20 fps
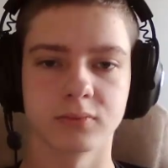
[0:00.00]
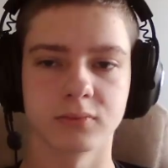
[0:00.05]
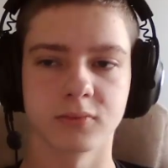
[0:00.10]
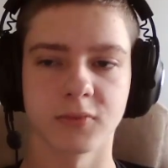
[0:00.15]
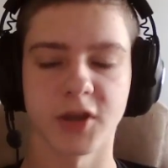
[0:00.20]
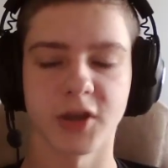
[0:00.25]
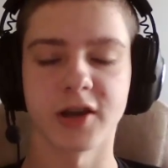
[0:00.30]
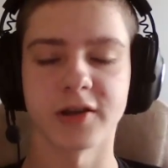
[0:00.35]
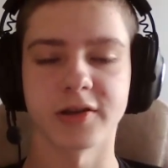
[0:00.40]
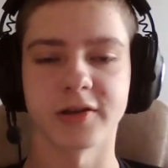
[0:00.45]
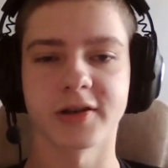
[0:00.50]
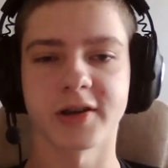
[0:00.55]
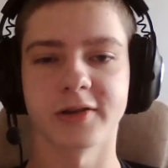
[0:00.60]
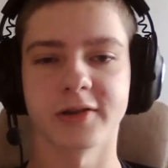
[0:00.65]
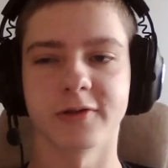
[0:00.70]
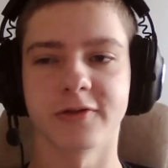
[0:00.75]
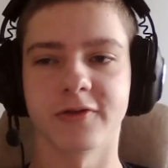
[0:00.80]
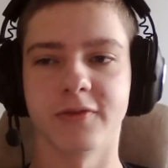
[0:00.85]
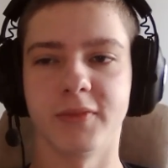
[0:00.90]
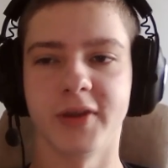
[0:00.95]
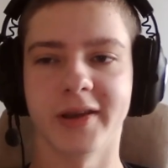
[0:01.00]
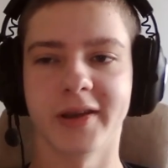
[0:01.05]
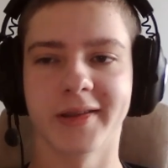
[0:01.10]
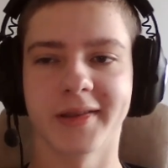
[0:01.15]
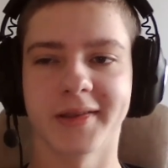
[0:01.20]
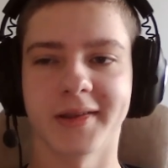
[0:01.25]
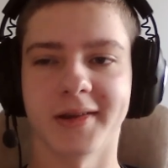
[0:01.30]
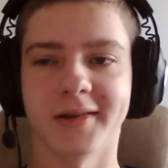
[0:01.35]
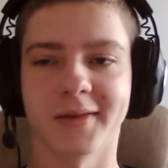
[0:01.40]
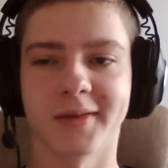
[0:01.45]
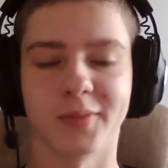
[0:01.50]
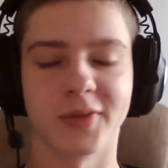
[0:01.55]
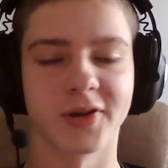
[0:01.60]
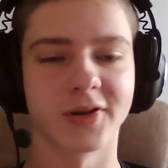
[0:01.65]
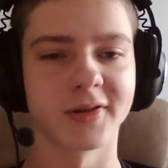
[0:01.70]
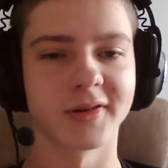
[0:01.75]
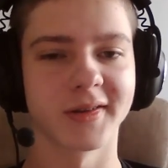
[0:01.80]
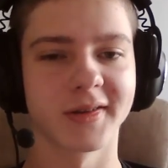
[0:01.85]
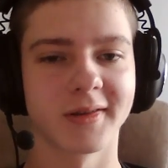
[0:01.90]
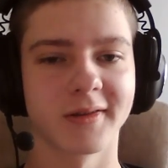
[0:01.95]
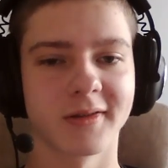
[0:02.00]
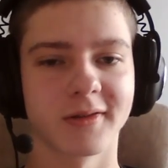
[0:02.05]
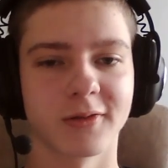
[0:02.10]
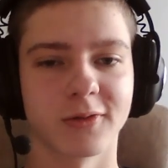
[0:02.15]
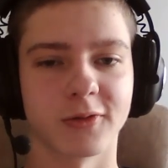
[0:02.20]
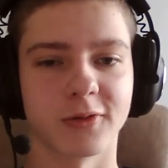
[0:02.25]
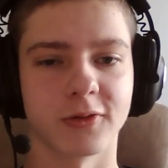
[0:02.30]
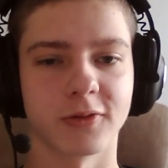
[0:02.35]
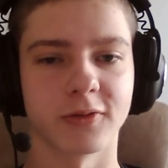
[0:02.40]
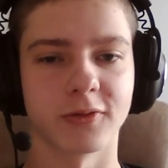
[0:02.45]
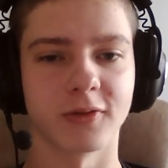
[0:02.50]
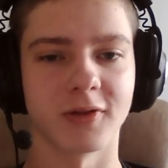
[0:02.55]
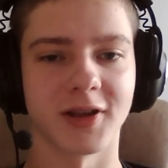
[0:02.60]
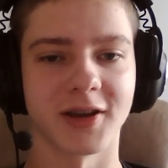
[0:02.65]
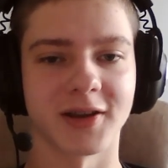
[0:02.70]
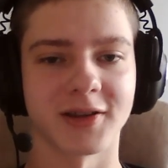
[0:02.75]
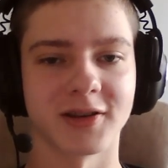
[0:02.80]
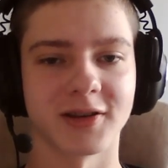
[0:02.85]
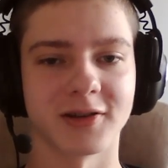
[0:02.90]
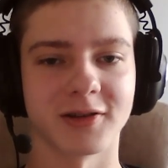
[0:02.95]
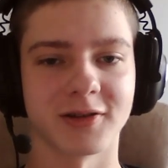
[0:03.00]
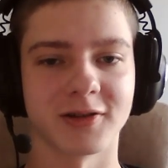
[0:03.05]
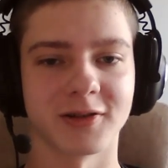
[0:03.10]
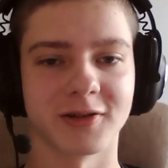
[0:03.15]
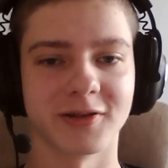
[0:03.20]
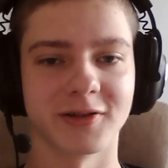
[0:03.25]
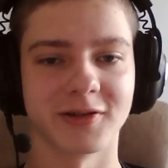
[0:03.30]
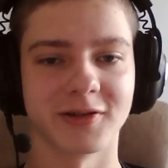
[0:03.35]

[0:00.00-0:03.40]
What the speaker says: yeah, that kind of makes sense because like the